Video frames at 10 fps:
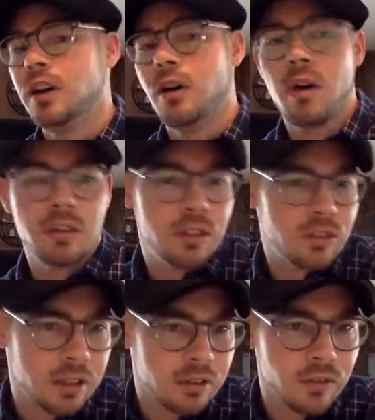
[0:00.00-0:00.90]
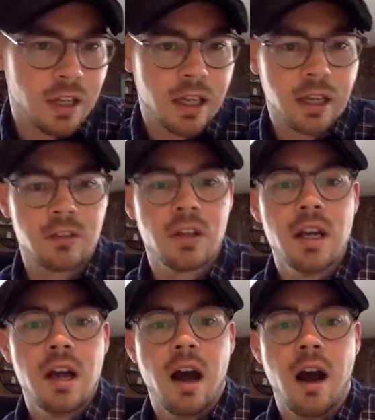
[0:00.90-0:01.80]
all these kinds of things.
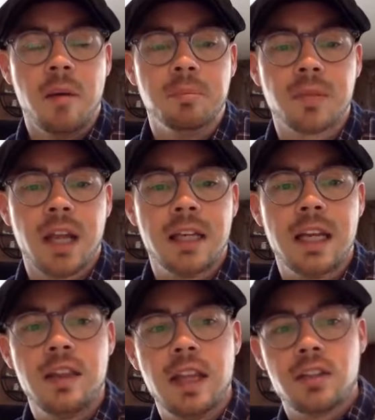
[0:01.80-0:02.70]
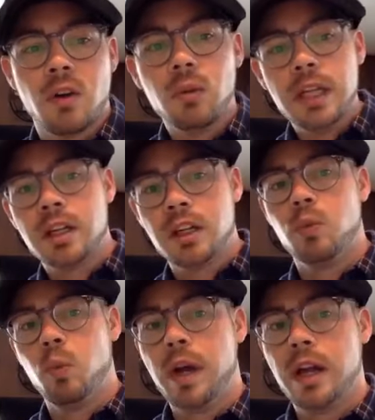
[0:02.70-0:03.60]
And he thinks only a good
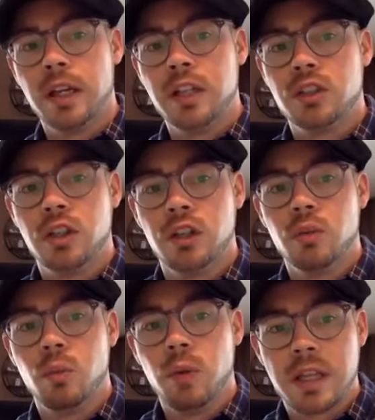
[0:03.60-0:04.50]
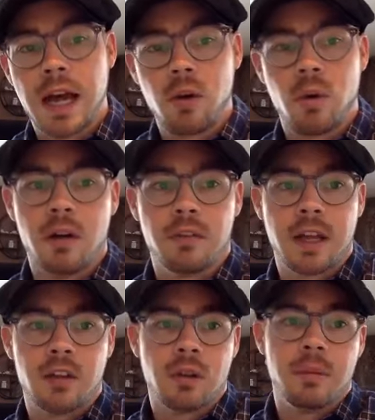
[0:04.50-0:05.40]
will is good without
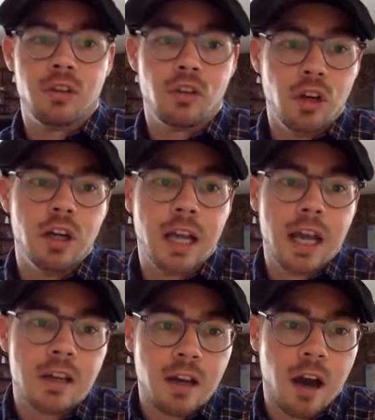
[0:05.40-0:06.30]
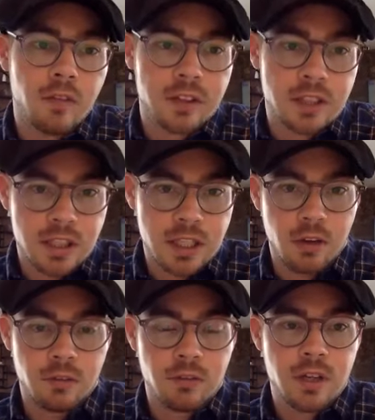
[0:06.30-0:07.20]
qualification. That means good in and of itself,
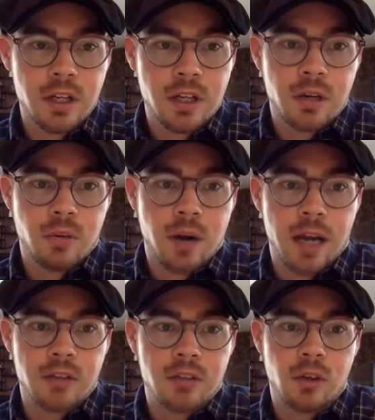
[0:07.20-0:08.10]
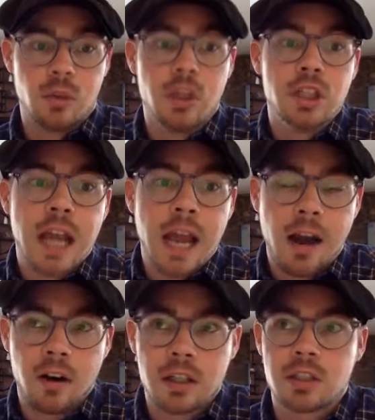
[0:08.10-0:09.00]
right? So good
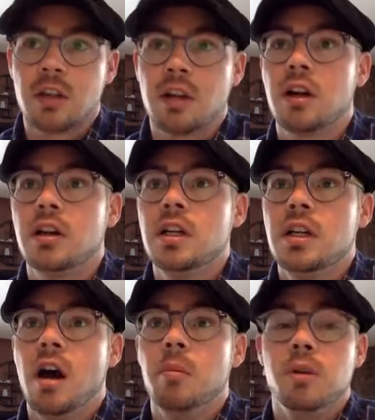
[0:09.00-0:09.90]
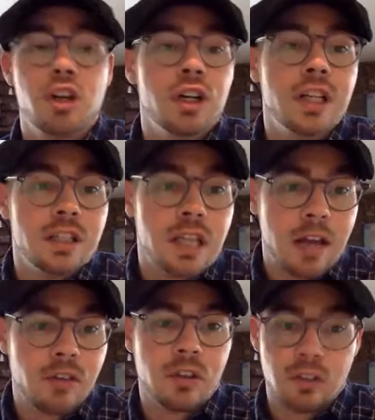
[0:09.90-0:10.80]
character, good
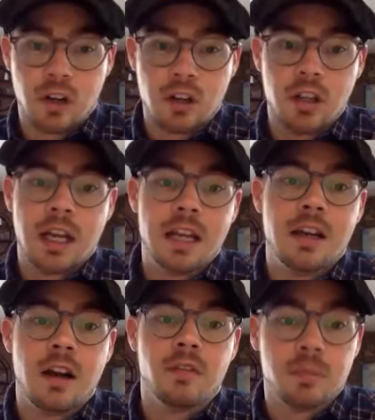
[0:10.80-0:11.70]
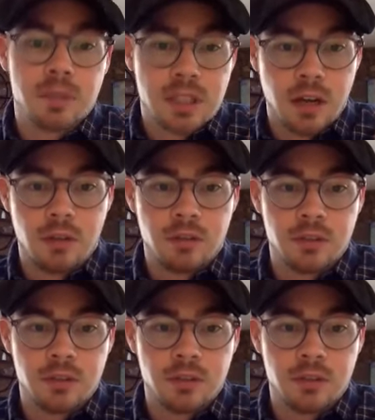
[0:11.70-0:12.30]
intentions are good in and of themselves.